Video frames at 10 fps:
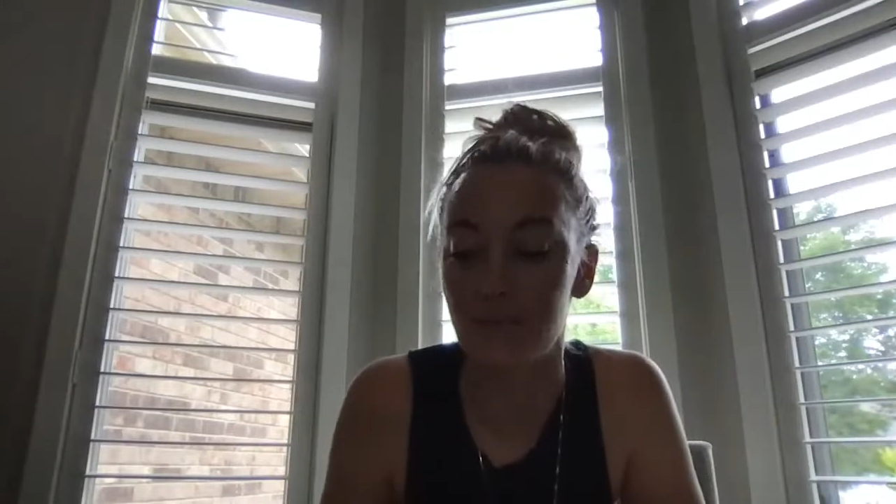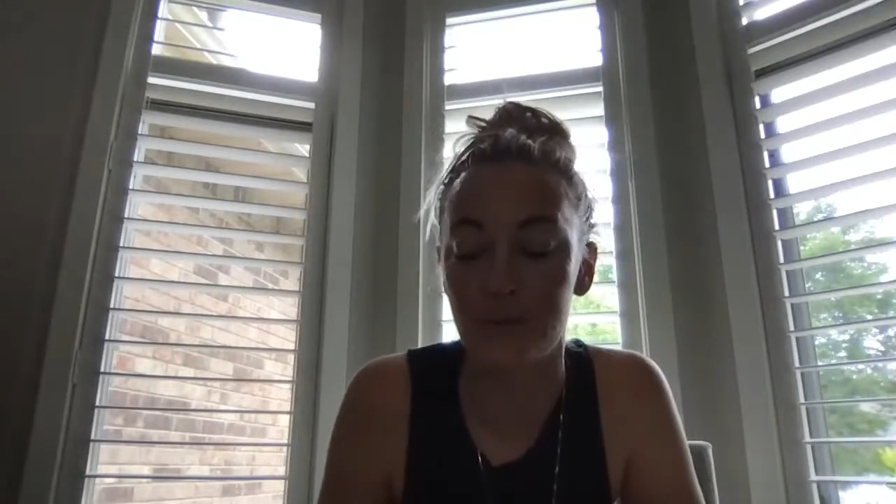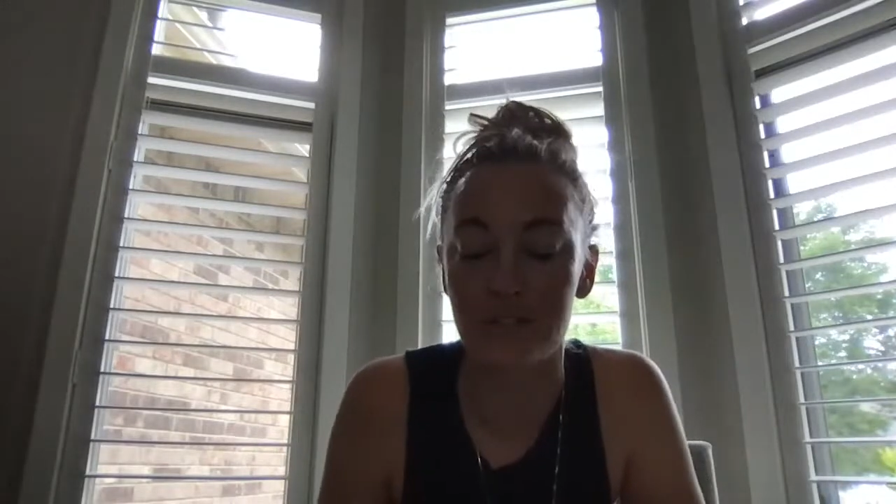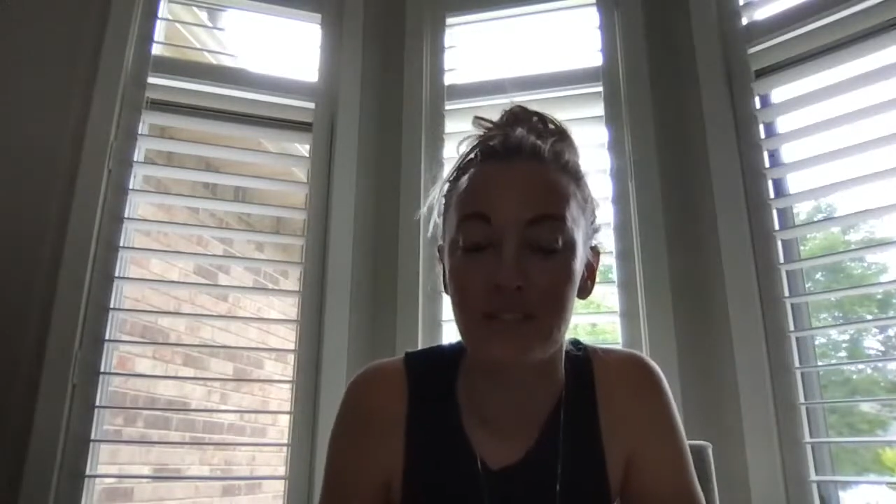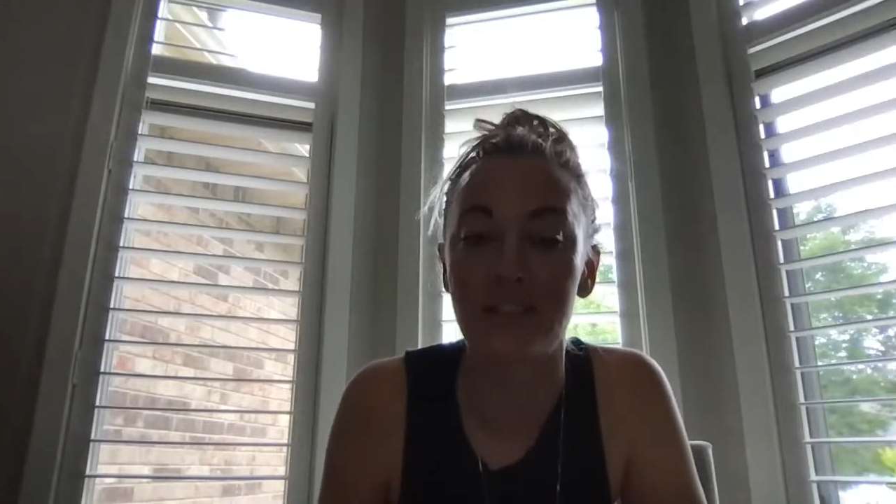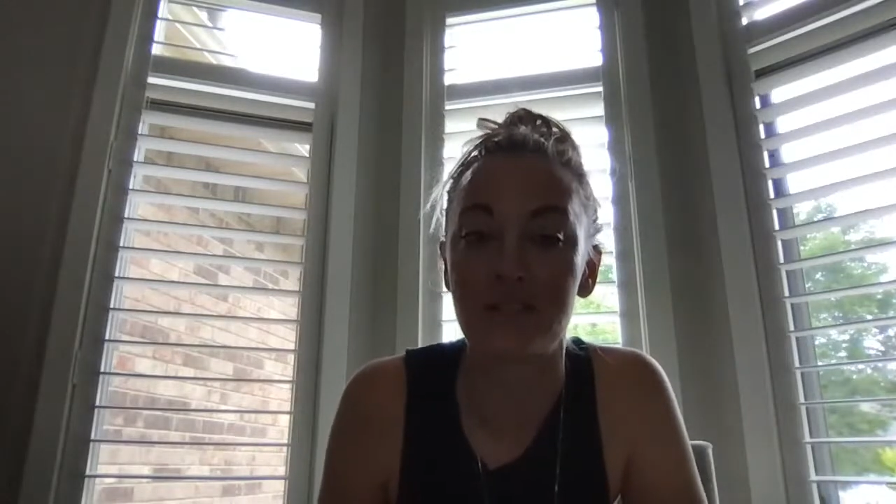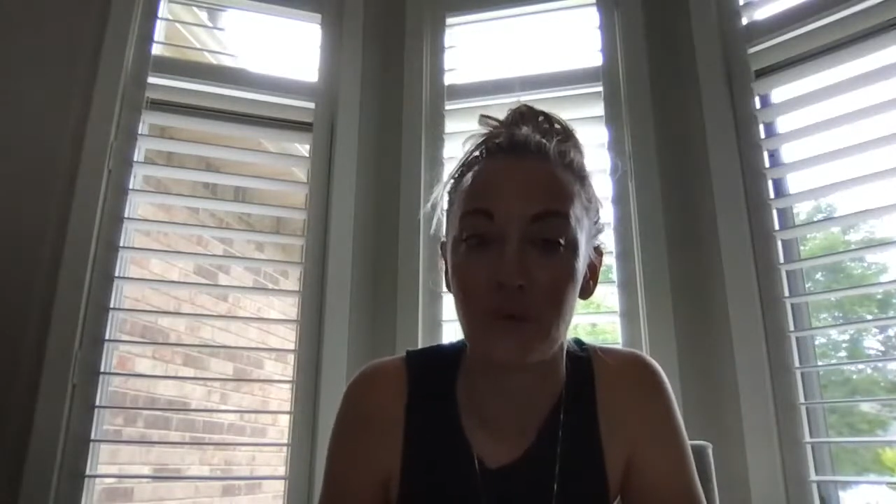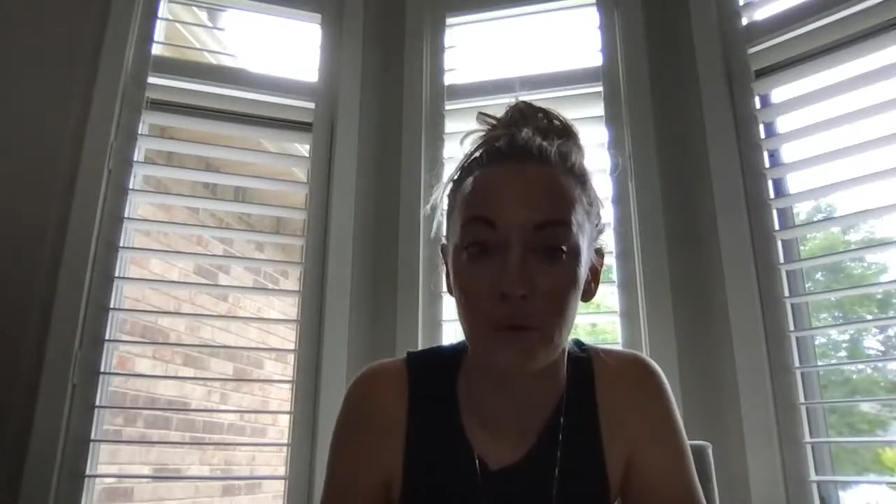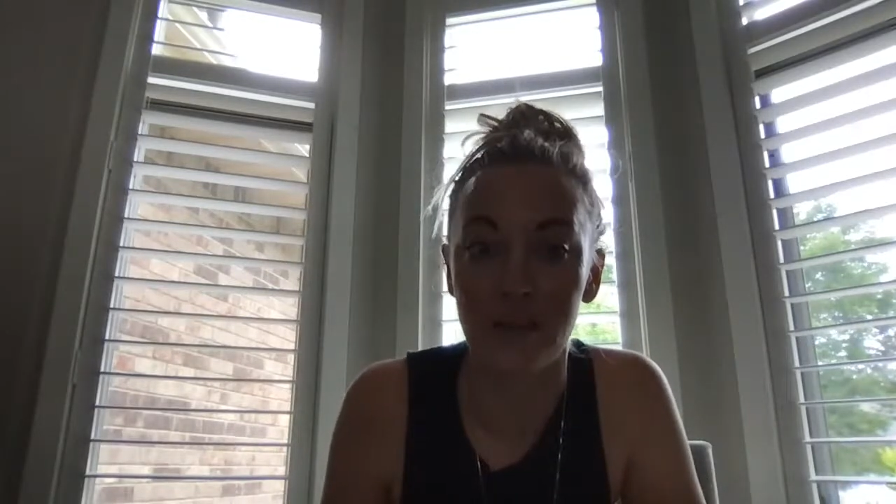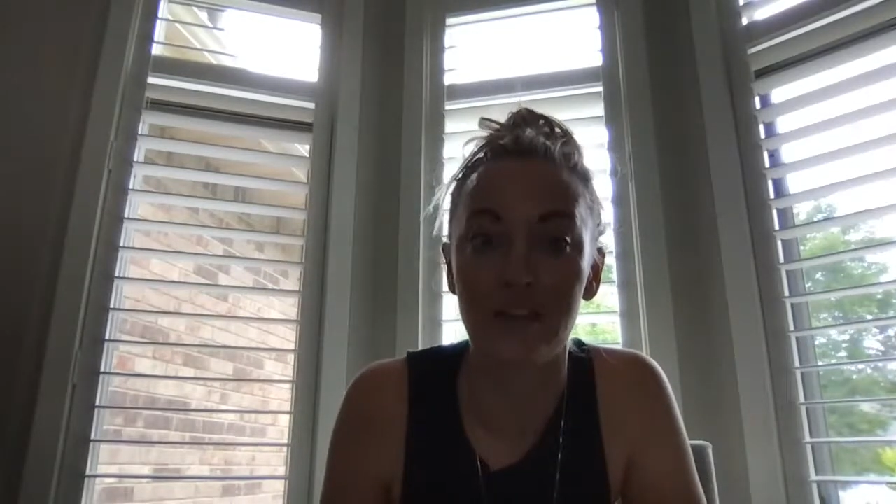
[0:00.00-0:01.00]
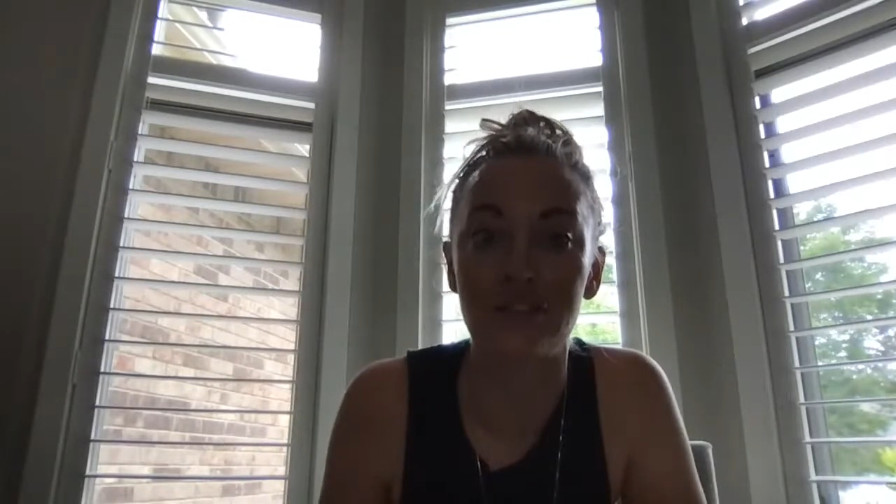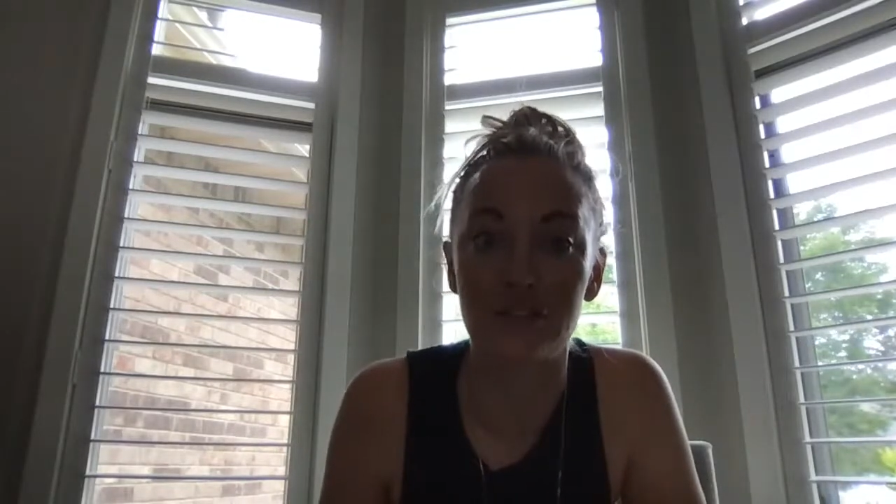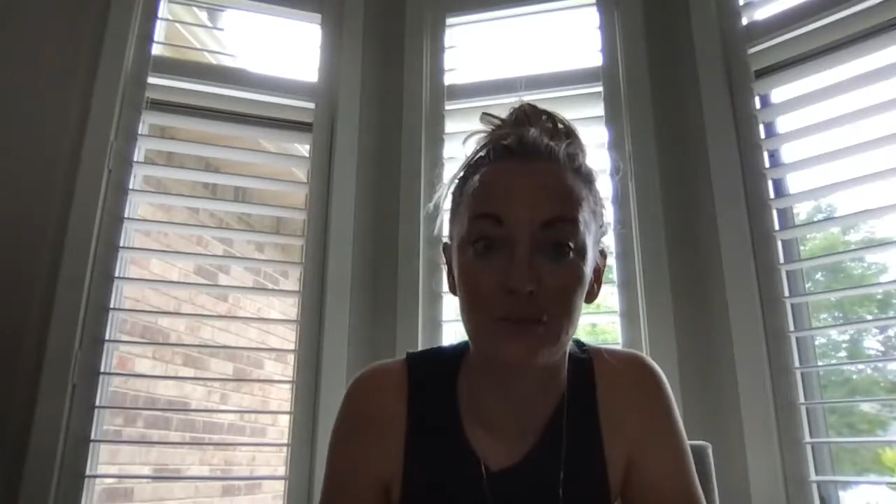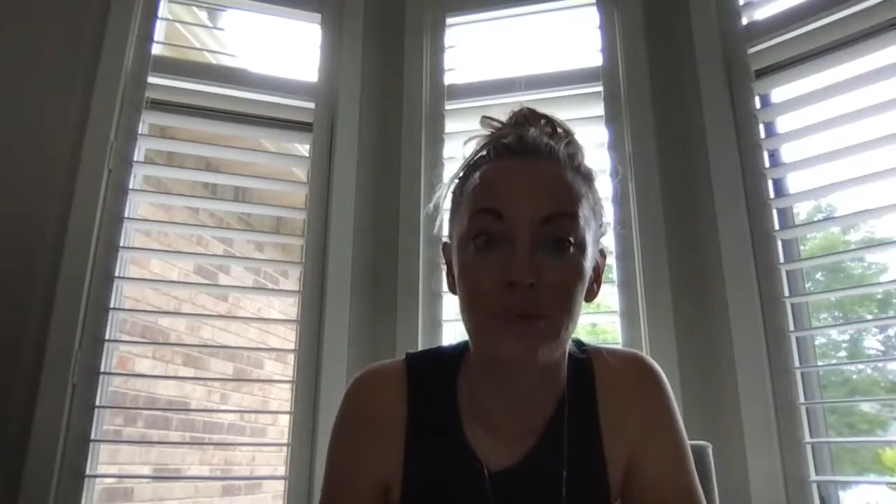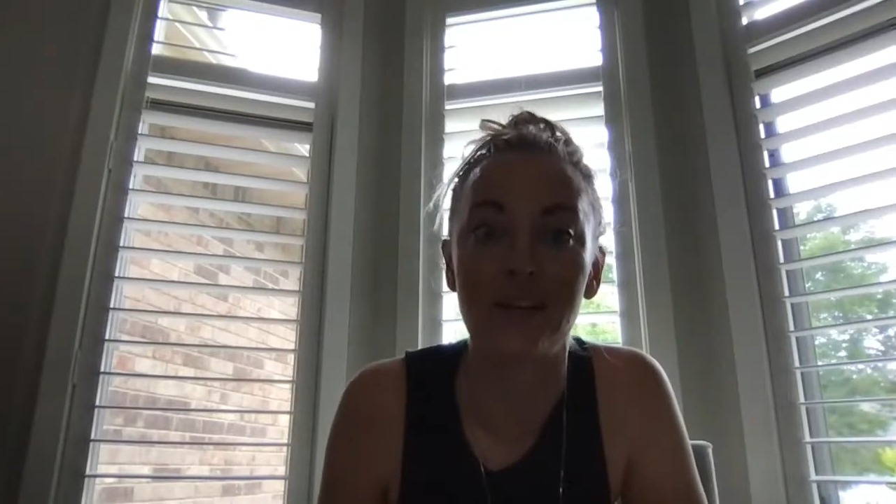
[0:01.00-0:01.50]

person is going to